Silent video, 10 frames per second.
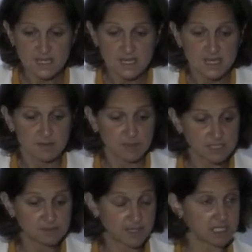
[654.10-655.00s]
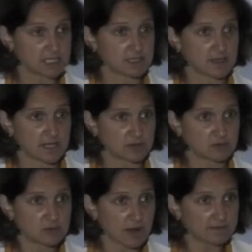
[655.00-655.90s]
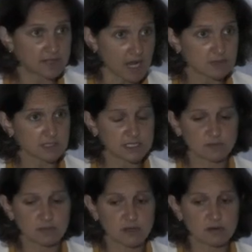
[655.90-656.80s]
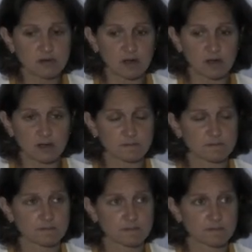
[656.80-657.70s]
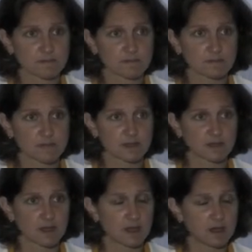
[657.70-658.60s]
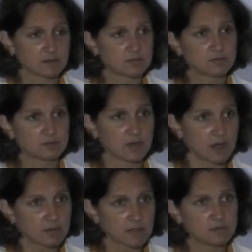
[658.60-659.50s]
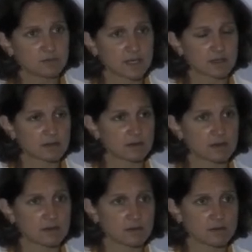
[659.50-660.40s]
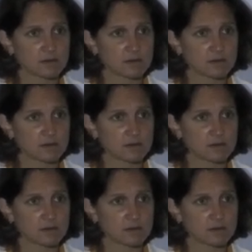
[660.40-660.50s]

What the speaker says: But in patients that you drive directly to the OR, how can you make the